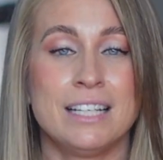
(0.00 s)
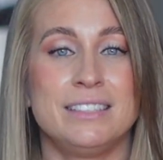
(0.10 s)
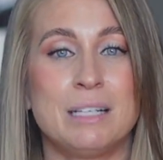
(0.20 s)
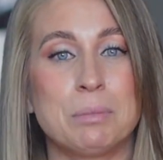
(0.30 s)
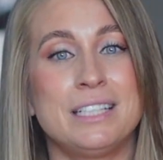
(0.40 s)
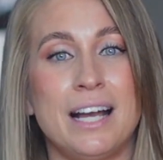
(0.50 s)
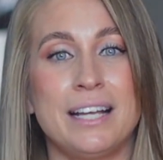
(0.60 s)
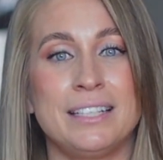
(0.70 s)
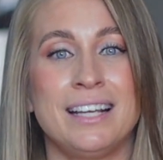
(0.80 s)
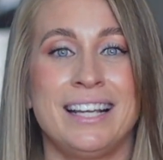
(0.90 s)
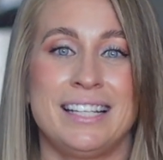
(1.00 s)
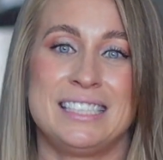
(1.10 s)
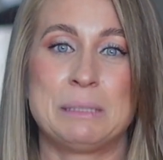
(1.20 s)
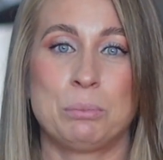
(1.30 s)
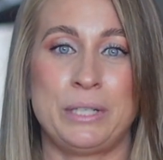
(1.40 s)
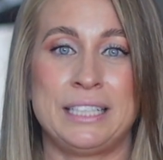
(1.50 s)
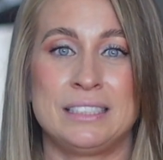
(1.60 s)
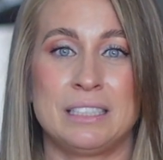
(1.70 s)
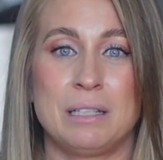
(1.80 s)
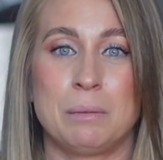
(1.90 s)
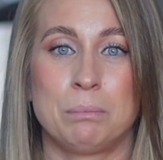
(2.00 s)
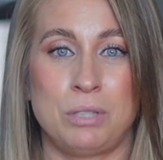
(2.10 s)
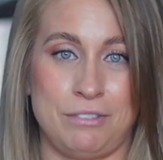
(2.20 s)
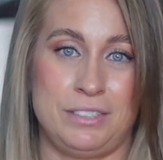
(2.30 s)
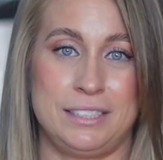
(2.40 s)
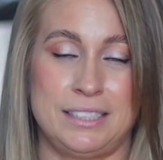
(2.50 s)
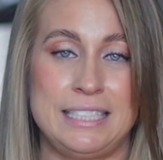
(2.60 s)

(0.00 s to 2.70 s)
And number 9 is brand preference.